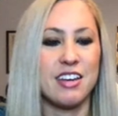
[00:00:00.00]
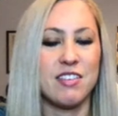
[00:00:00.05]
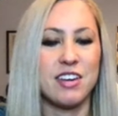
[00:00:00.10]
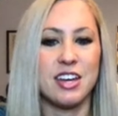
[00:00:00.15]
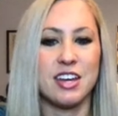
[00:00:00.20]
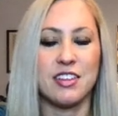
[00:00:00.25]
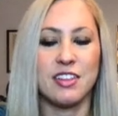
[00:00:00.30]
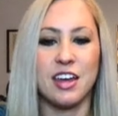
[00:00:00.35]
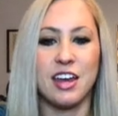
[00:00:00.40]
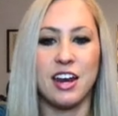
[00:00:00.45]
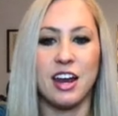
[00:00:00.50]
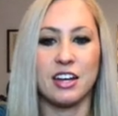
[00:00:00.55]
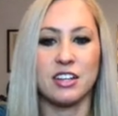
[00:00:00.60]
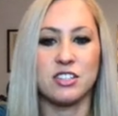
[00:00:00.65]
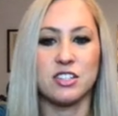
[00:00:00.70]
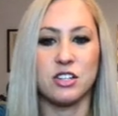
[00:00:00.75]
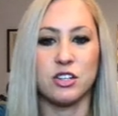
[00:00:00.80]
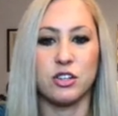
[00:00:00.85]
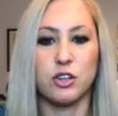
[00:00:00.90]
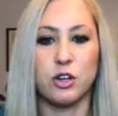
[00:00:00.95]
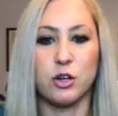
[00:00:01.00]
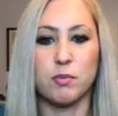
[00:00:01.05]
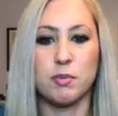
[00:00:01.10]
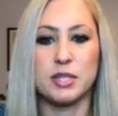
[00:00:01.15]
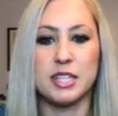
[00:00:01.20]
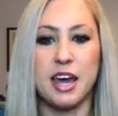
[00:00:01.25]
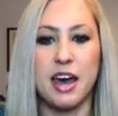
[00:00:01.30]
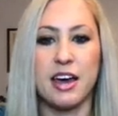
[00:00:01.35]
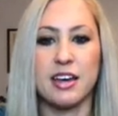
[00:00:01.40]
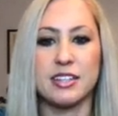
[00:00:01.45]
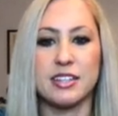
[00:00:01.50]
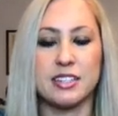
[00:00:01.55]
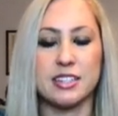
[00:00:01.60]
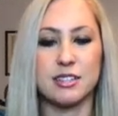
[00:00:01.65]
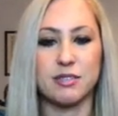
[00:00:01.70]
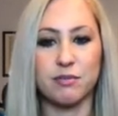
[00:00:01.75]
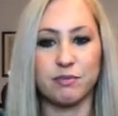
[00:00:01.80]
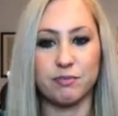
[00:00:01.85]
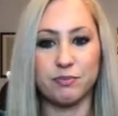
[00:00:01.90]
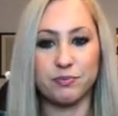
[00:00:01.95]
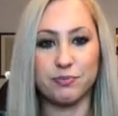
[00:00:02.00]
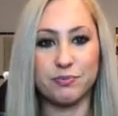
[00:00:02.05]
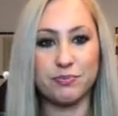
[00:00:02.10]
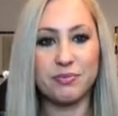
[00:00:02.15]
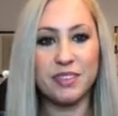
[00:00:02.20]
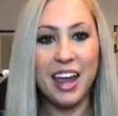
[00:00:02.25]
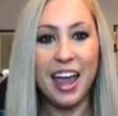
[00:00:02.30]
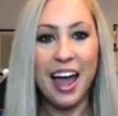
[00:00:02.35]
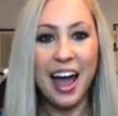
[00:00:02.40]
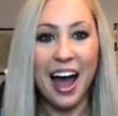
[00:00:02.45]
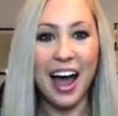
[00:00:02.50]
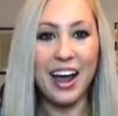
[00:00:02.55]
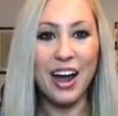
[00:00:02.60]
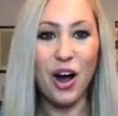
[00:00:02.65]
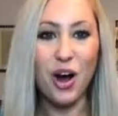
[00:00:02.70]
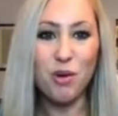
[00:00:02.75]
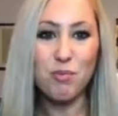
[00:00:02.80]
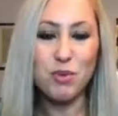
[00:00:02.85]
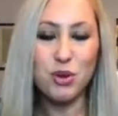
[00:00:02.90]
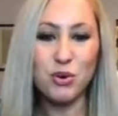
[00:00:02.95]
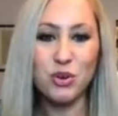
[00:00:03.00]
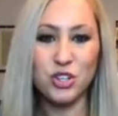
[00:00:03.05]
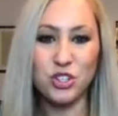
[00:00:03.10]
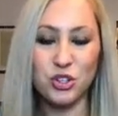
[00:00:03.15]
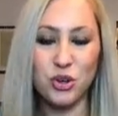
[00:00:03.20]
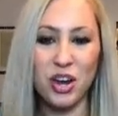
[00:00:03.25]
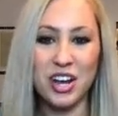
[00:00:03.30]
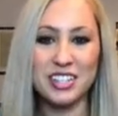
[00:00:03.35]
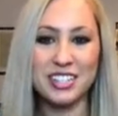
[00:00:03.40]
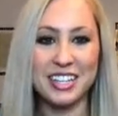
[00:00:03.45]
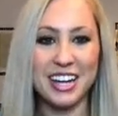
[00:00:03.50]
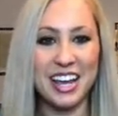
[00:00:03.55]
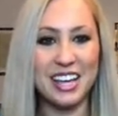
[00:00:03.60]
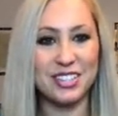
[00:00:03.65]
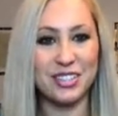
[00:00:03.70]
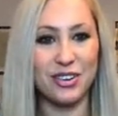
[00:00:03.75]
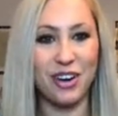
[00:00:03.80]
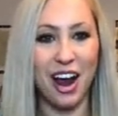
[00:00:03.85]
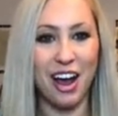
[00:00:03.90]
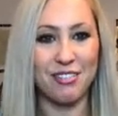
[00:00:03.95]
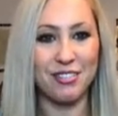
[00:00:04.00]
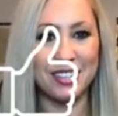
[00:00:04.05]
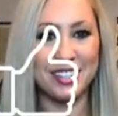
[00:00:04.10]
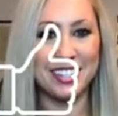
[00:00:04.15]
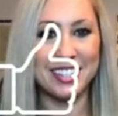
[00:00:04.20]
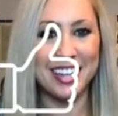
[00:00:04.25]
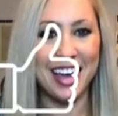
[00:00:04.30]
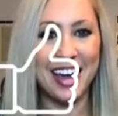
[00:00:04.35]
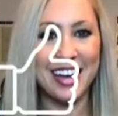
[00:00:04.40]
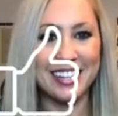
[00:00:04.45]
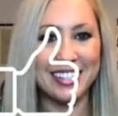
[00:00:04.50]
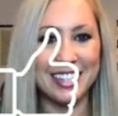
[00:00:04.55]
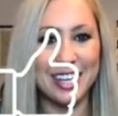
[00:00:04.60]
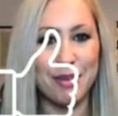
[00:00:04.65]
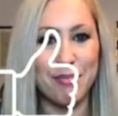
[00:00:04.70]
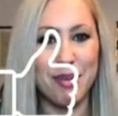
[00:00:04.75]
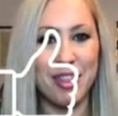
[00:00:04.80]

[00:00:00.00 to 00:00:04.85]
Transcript: it that extra little pizzazz. I hope you enjoyed today's graphic design tip of the